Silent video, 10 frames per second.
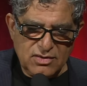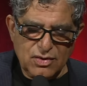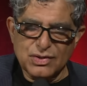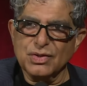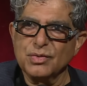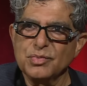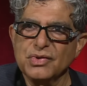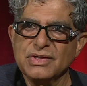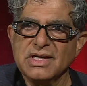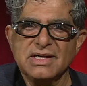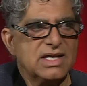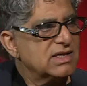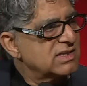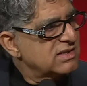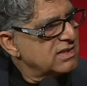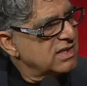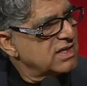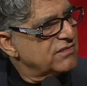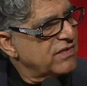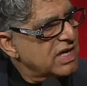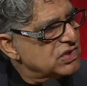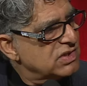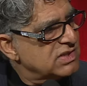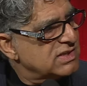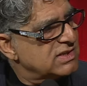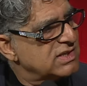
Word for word: autoimmune illness, infectious